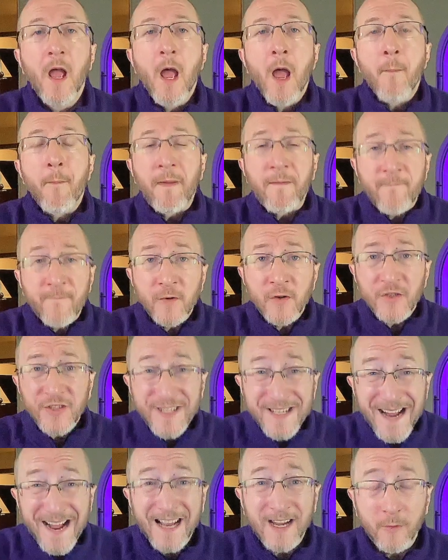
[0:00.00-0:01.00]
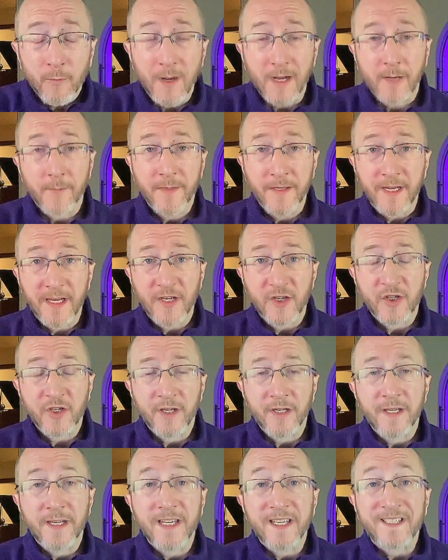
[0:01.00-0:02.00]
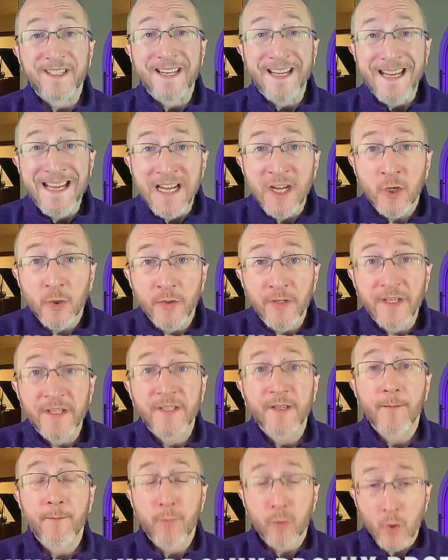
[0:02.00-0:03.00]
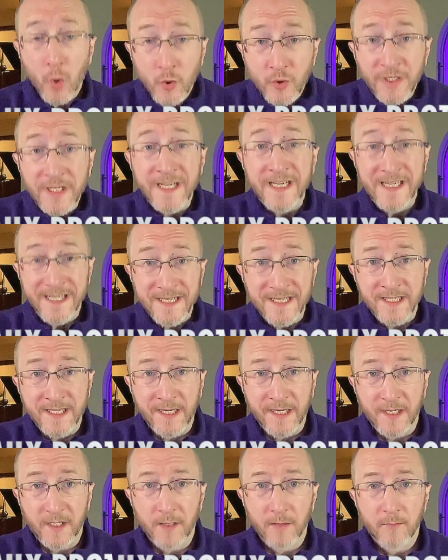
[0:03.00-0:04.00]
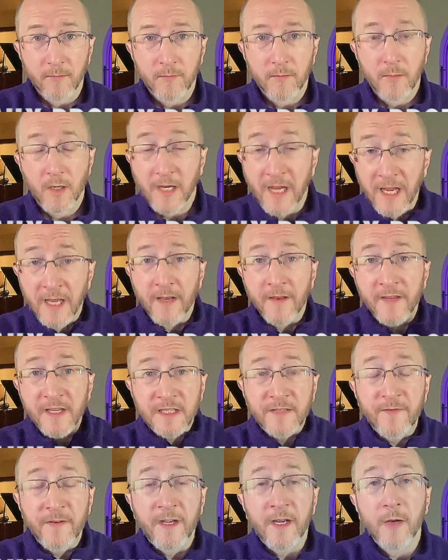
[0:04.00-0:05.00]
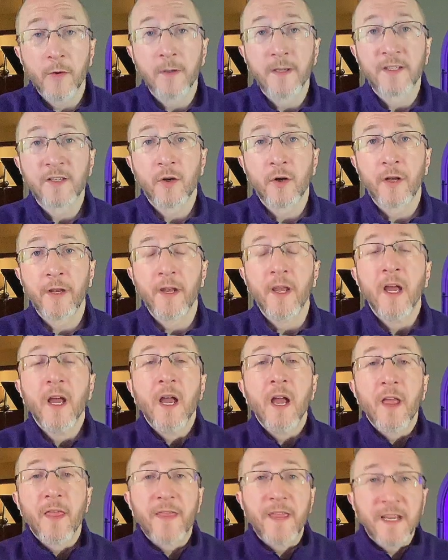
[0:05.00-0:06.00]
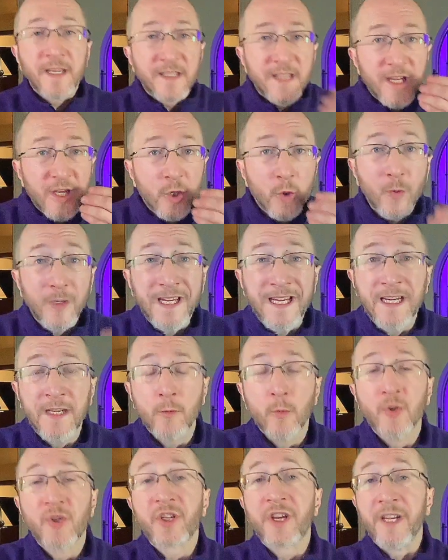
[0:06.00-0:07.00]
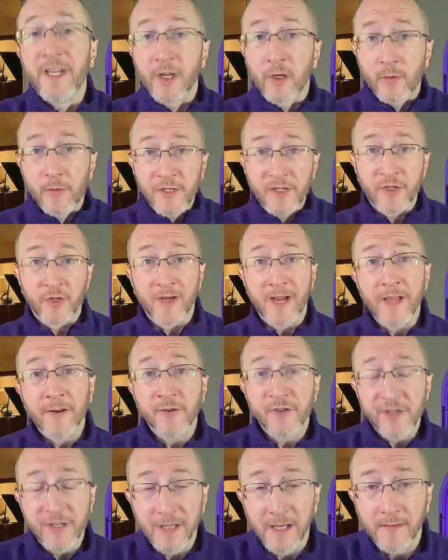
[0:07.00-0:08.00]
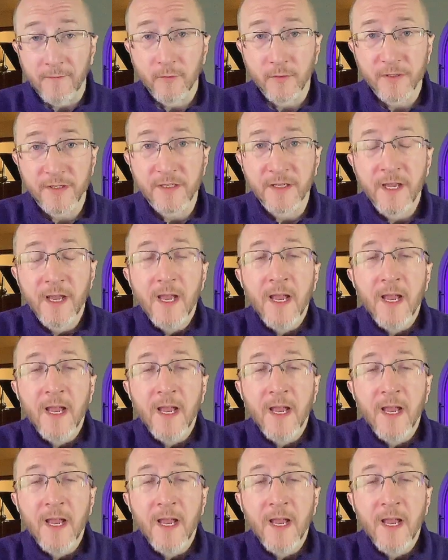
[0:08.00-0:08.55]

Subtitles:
My first diet recommendation is to increase protein intake. Again, this video is on things that you eat which can increase your energy levels,